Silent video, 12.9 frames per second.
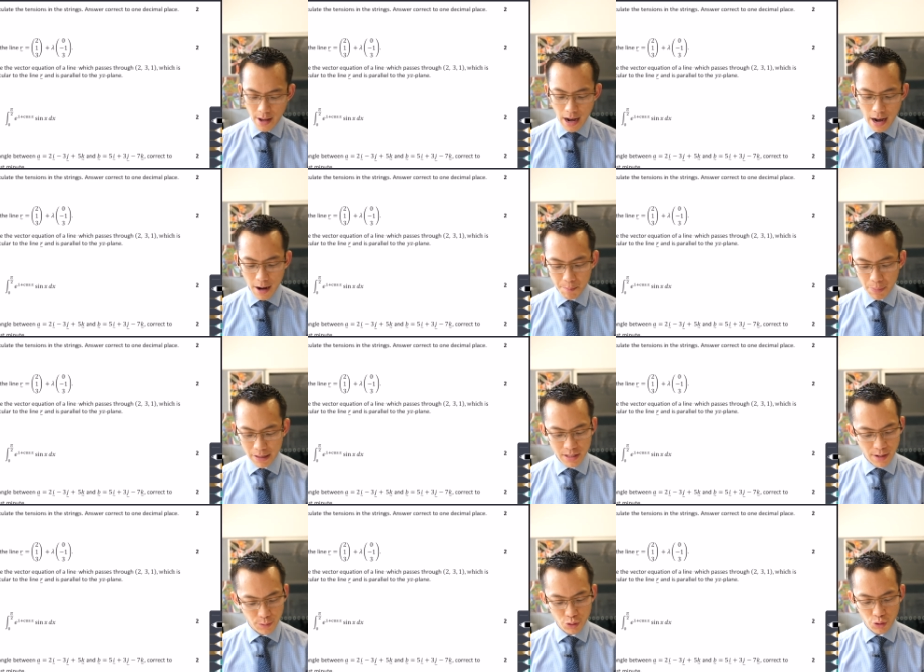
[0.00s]
um, but
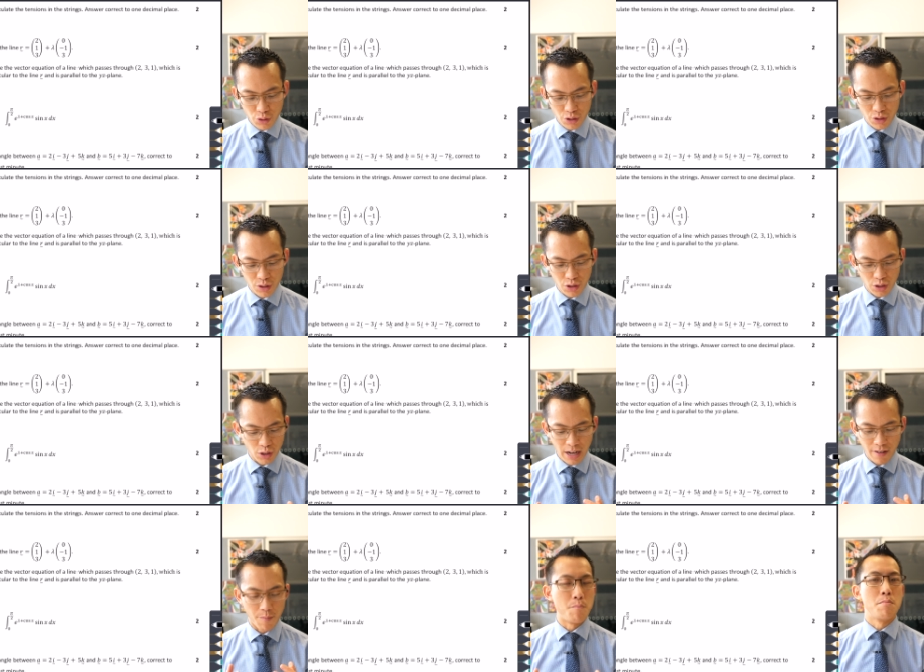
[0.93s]
several students just
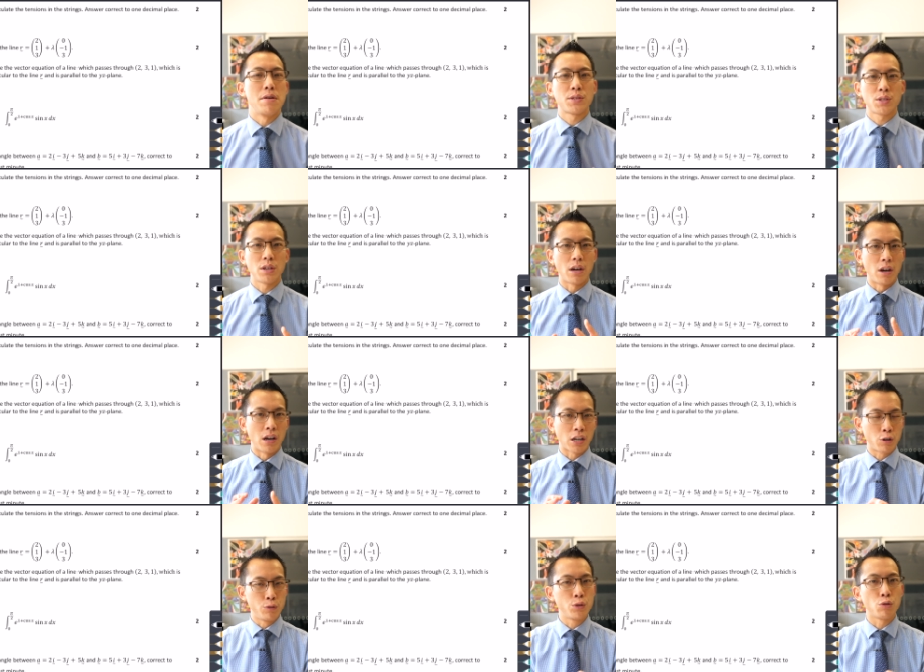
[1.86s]
kind of missed a, a
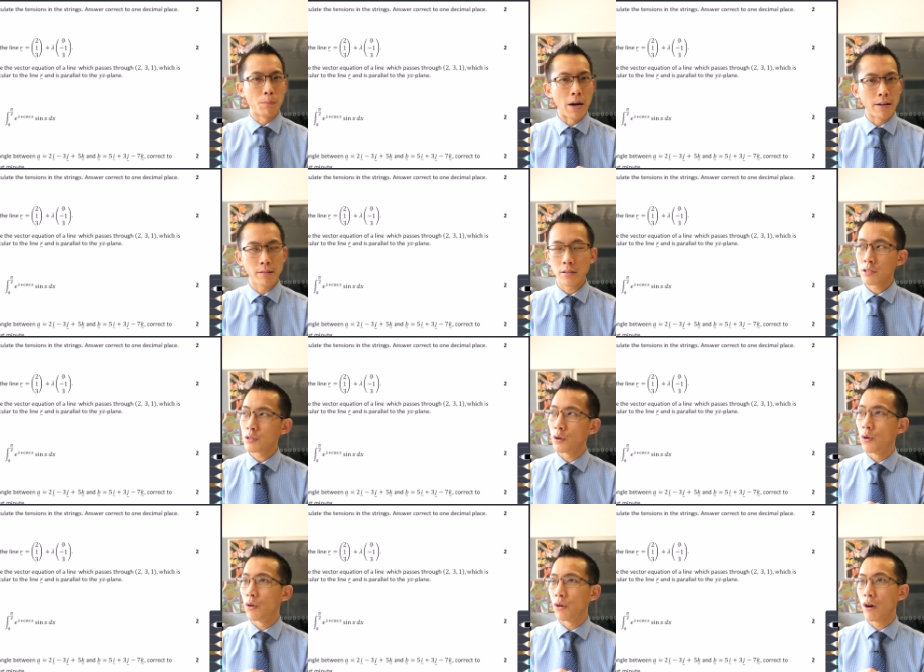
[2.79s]
crucial part of this
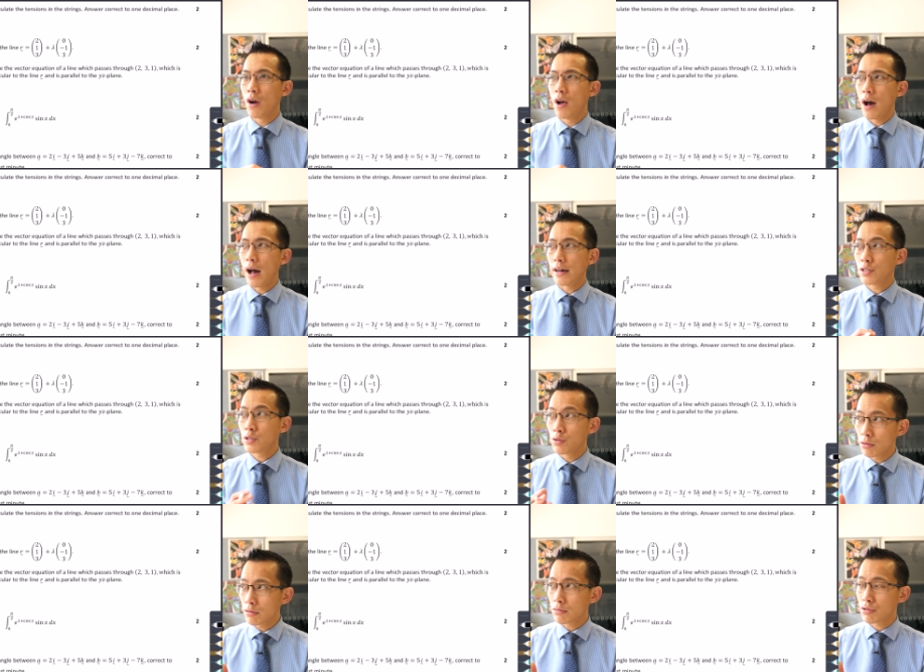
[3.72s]
or uh,
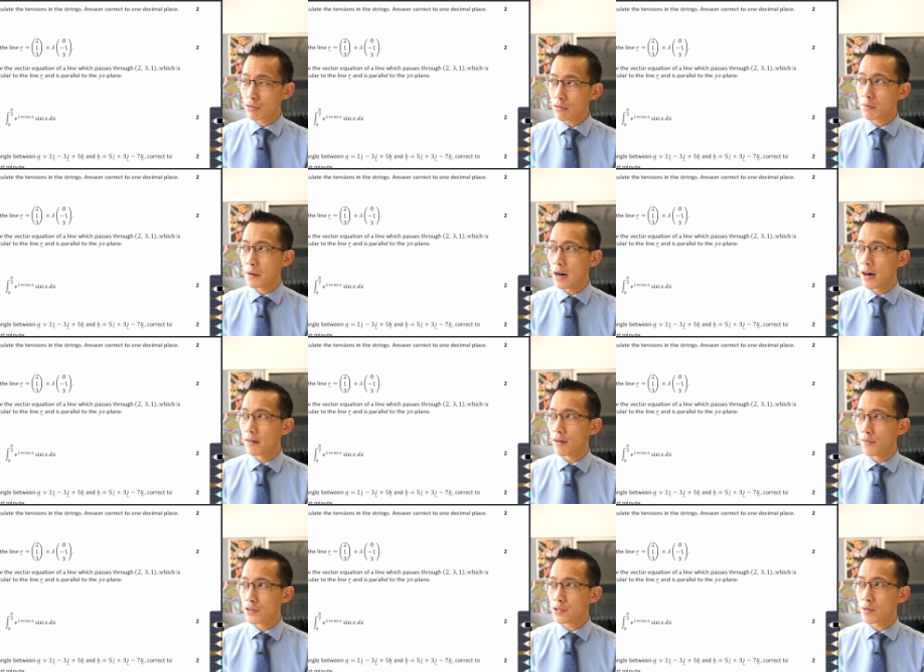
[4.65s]
saw, saw the part
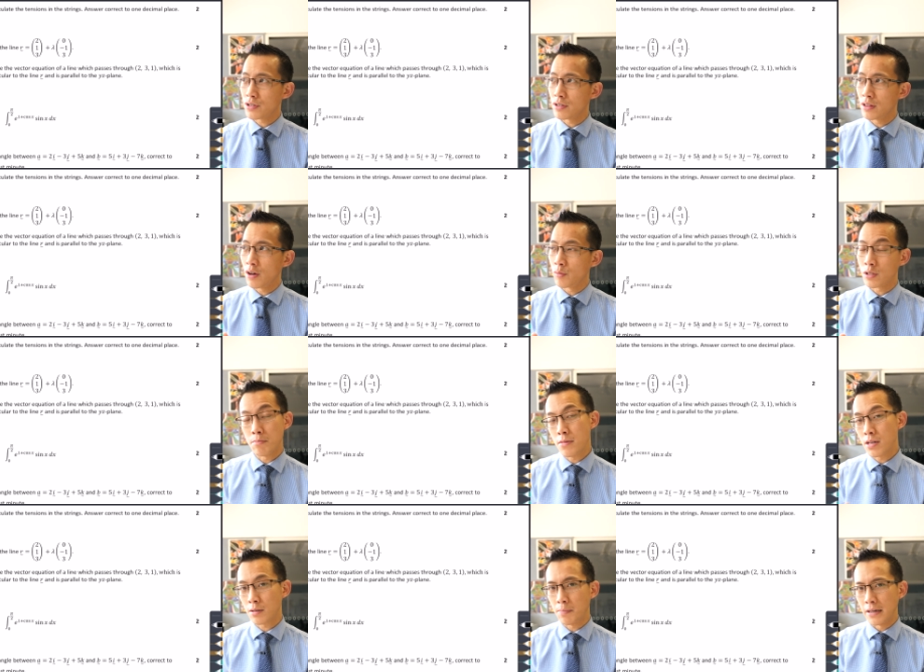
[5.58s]
of this question that was
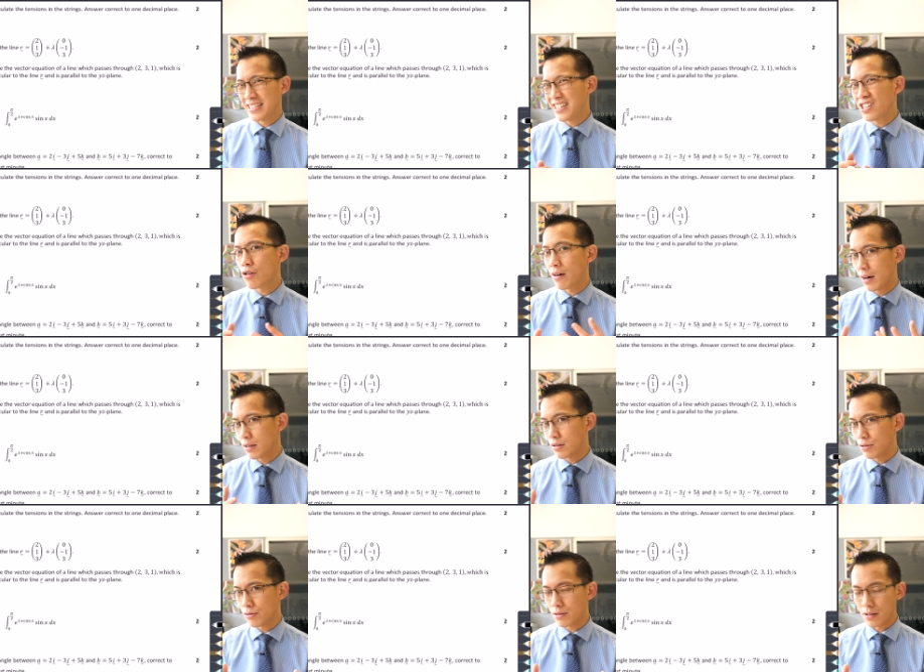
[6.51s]
missed but didn't know how to
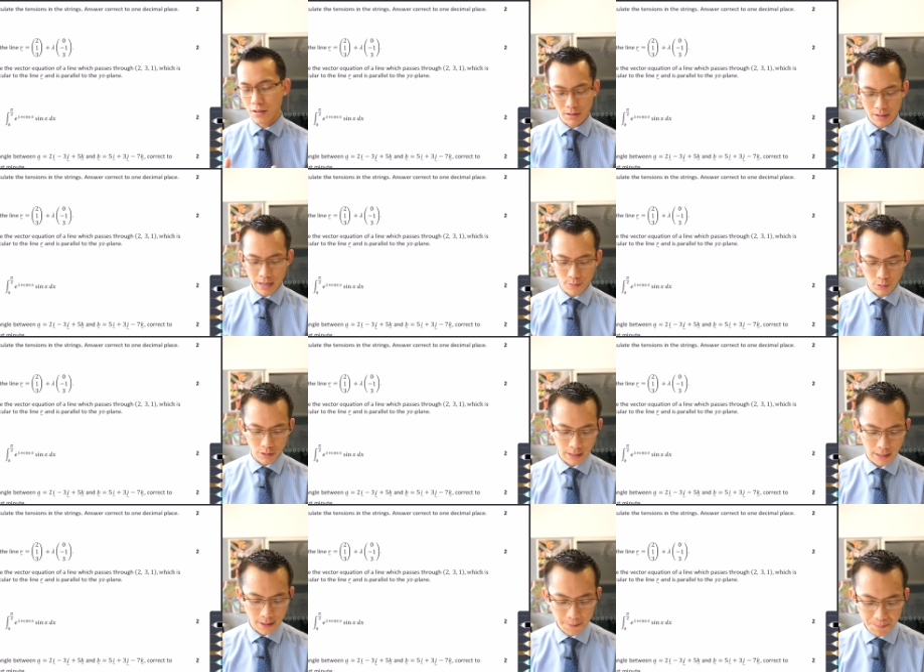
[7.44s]
use it. So let's have a look
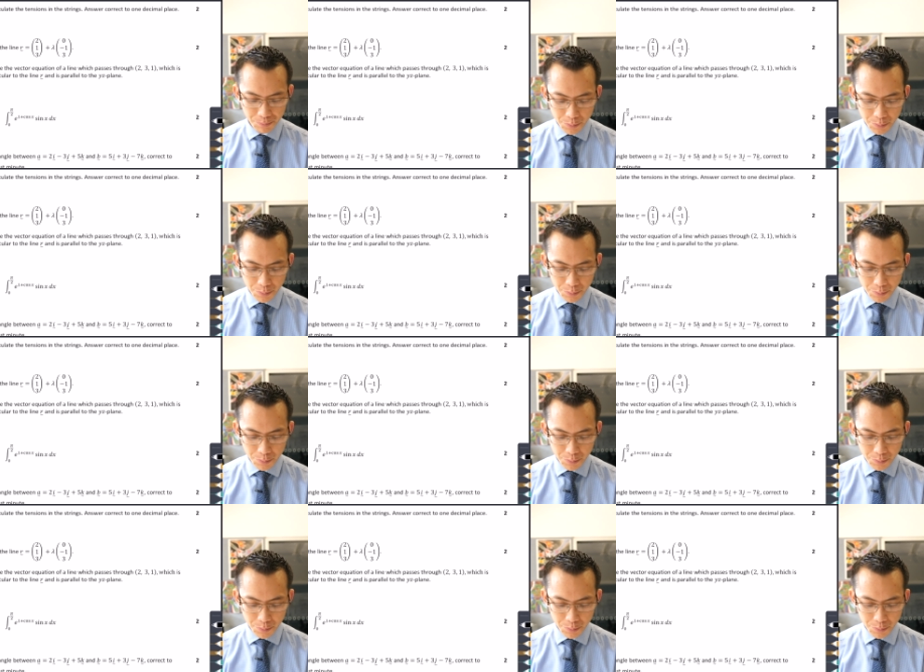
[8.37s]
together.